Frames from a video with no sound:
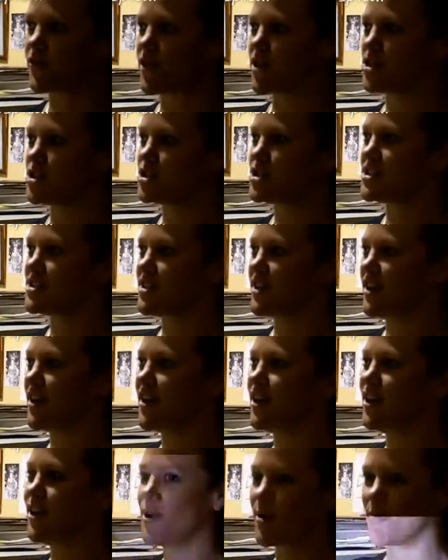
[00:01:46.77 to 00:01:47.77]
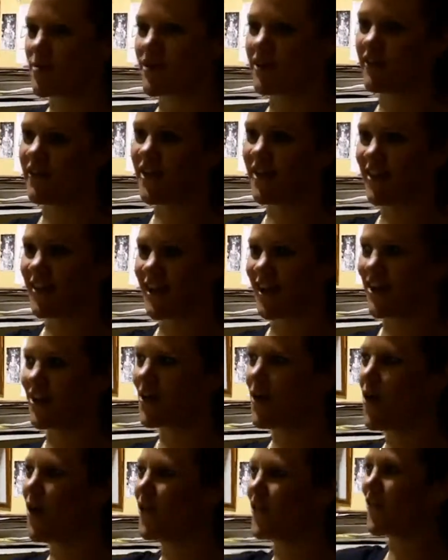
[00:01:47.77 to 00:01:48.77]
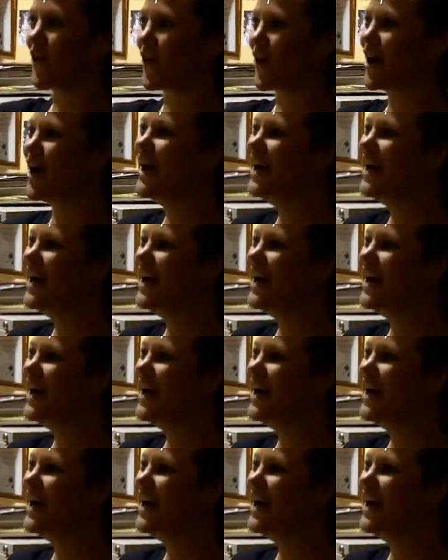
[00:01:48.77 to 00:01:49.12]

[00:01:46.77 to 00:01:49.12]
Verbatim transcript: first to, uh, you know, prevent, like, over.